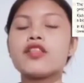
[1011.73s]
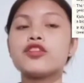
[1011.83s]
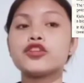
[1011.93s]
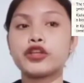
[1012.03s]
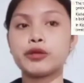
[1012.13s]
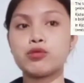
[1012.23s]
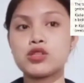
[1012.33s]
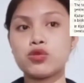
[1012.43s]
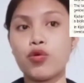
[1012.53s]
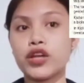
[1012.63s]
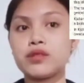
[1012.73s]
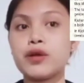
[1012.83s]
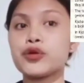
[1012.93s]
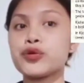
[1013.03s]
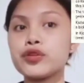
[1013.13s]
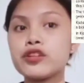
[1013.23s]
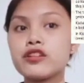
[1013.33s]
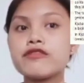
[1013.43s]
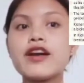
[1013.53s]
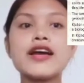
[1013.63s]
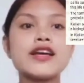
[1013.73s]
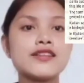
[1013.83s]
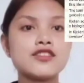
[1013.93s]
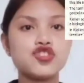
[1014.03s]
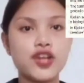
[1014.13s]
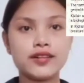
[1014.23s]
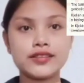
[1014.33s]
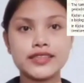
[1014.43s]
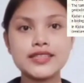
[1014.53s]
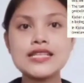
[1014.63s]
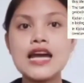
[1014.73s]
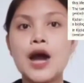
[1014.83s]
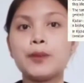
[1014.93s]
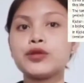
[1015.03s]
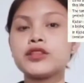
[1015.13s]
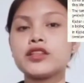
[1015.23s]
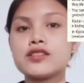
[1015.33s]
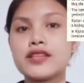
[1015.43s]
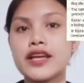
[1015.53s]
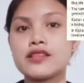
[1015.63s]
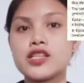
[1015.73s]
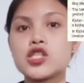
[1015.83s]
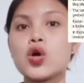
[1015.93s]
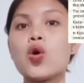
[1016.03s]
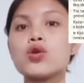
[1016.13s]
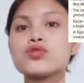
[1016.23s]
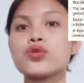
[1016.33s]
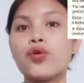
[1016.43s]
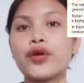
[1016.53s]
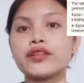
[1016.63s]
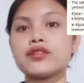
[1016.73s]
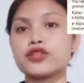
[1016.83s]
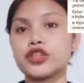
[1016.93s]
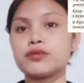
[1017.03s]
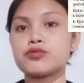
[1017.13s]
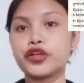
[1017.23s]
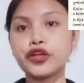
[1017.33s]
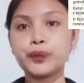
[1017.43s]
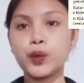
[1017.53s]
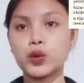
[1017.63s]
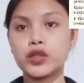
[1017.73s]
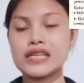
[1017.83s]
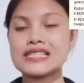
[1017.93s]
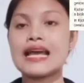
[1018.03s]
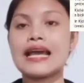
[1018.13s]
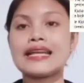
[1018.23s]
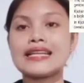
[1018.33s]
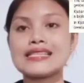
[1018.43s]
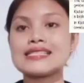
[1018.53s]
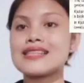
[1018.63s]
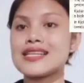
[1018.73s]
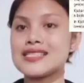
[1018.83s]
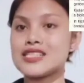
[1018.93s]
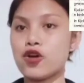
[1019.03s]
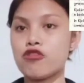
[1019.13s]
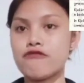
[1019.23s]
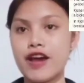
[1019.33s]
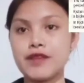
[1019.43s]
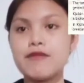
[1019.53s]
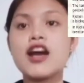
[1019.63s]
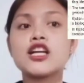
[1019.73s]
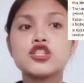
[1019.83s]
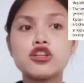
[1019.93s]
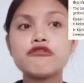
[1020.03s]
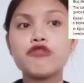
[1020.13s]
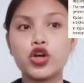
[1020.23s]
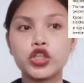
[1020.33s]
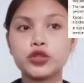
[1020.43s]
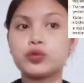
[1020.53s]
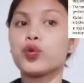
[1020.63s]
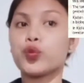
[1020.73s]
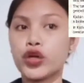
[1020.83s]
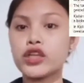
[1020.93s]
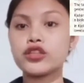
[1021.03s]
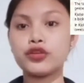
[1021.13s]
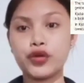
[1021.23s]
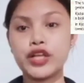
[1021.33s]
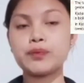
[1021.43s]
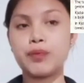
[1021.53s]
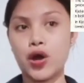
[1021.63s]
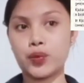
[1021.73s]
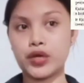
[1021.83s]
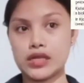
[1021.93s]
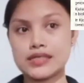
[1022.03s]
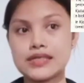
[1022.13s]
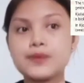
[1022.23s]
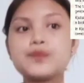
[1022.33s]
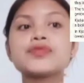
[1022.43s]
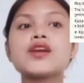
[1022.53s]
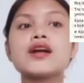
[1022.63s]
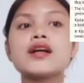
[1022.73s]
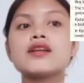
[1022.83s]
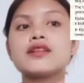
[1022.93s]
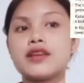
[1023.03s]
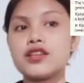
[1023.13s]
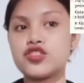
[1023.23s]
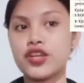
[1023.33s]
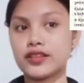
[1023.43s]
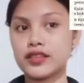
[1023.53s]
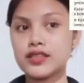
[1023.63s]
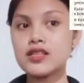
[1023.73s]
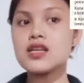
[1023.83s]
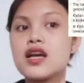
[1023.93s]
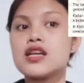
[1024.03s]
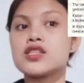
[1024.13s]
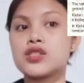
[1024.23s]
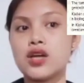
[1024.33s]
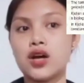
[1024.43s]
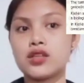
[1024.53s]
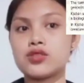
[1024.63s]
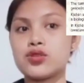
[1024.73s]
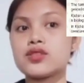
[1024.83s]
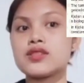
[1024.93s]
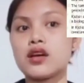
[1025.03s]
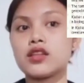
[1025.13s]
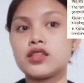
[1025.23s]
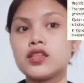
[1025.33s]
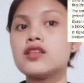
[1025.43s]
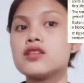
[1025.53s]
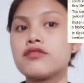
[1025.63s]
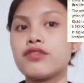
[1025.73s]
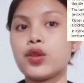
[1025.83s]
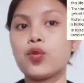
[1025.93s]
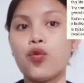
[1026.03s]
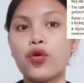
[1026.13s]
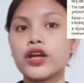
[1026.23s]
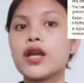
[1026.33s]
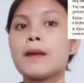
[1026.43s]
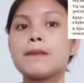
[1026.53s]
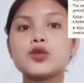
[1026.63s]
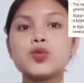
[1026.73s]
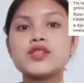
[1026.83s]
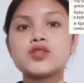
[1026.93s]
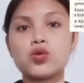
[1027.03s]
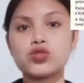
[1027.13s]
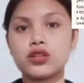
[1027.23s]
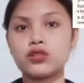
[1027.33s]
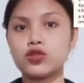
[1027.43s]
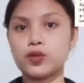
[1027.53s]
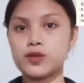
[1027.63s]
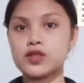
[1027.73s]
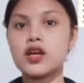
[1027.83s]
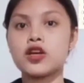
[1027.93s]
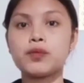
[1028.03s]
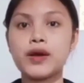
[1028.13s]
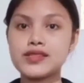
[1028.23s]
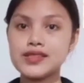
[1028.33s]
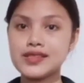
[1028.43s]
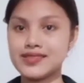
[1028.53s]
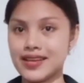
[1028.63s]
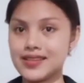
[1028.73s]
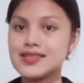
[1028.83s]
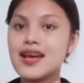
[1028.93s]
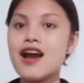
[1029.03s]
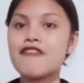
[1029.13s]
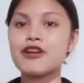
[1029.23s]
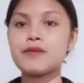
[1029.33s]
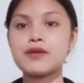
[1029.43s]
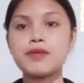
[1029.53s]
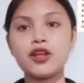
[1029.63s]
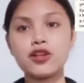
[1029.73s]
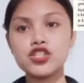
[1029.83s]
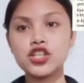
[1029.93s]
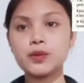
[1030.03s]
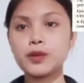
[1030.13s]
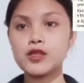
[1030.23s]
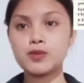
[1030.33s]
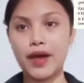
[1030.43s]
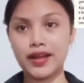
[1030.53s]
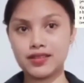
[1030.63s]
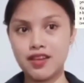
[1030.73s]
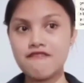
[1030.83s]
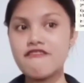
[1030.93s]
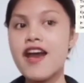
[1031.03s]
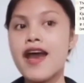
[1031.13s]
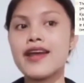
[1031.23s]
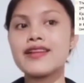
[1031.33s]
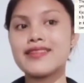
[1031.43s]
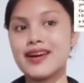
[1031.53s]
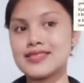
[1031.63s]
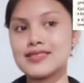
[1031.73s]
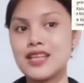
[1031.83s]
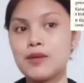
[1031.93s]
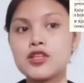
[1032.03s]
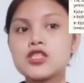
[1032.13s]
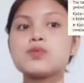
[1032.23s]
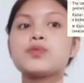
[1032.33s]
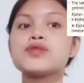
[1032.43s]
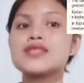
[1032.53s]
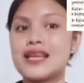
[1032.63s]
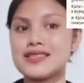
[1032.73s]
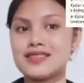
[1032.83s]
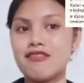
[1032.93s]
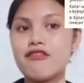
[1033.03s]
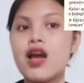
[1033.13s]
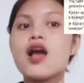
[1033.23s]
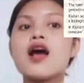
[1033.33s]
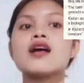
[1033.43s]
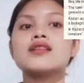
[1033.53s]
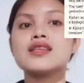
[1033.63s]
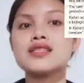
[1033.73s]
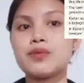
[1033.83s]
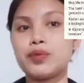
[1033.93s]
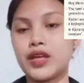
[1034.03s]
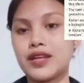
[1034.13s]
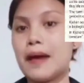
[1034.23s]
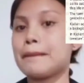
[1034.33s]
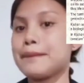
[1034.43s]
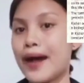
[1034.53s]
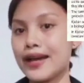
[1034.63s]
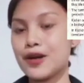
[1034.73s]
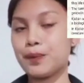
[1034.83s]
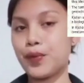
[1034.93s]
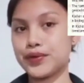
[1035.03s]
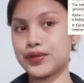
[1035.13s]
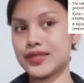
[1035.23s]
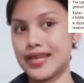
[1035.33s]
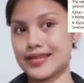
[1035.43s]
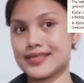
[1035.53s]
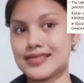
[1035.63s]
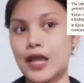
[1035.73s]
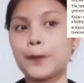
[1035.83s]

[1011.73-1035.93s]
The term was coined by Rudolf Jalon, a political scientist who also coined the term geopolitics in his 1905 two-volume work The Great Powers. K. Jalon sought to study the civil war between social groups comprising the state from a biological perspective and thus named his putative discipline biopolitics.